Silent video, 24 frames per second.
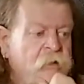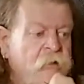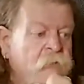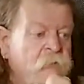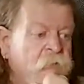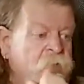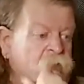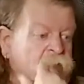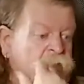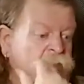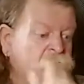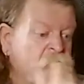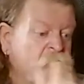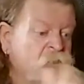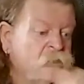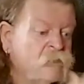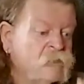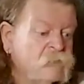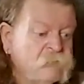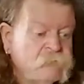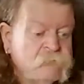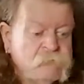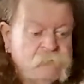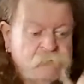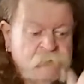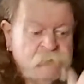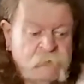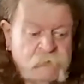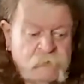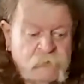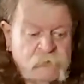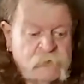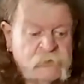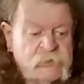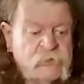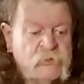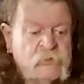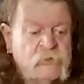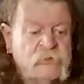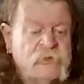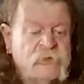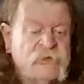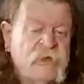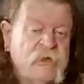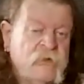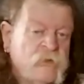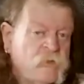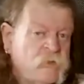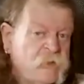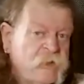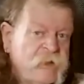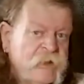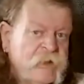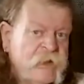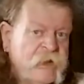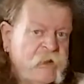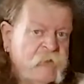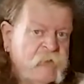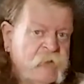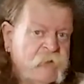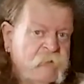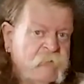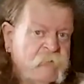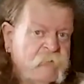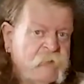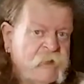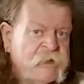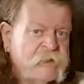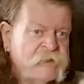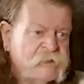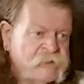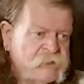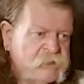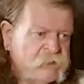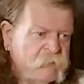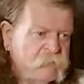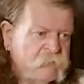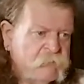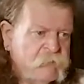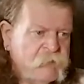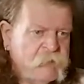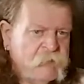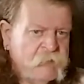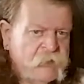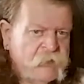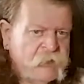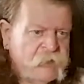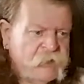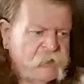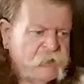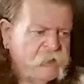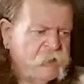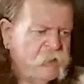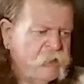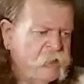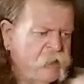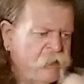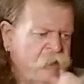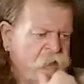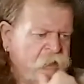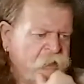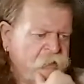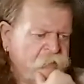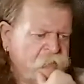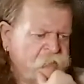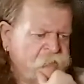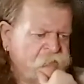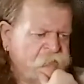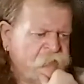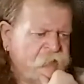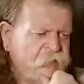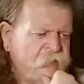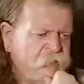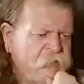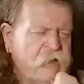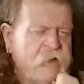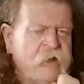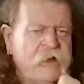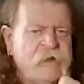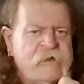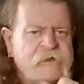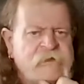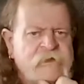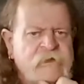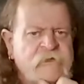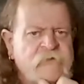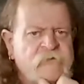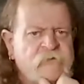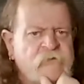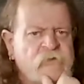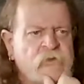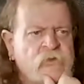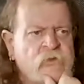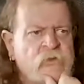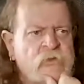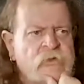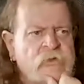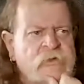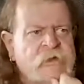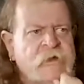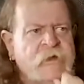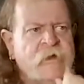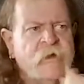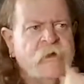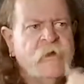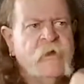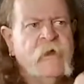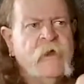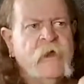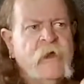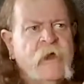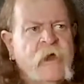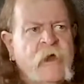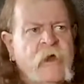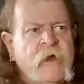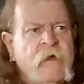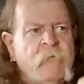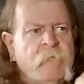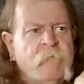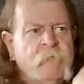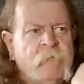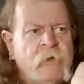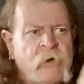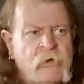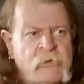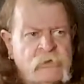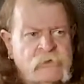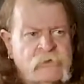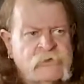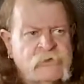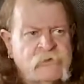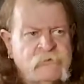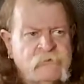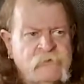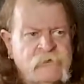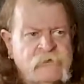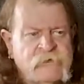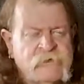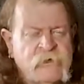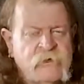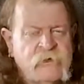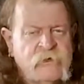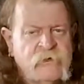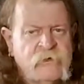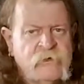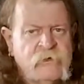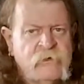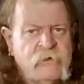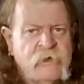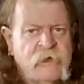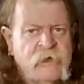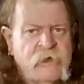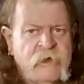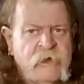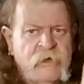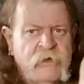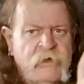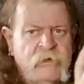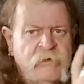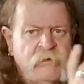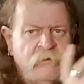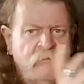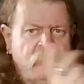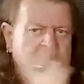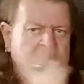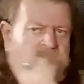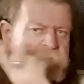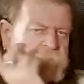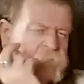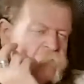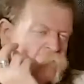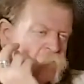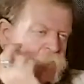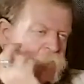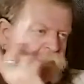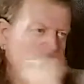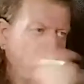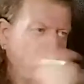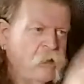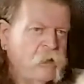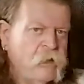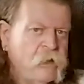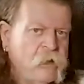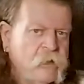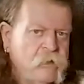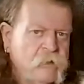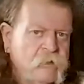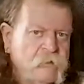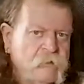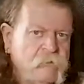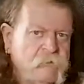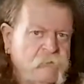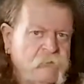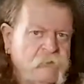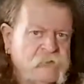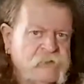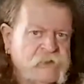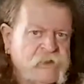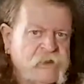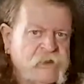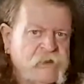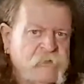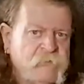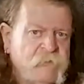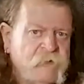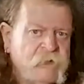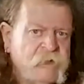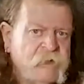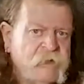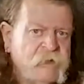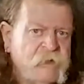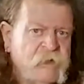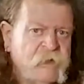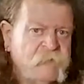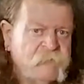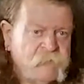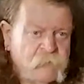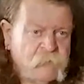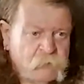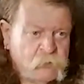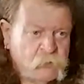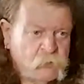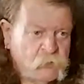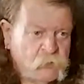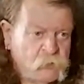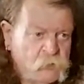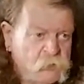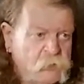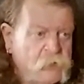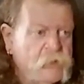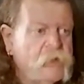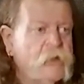But of course, people got slaughtered, they couldn't carry it back, so they buried it. It was found around 1840. Parts of it are in uh, the museum in Liverpool.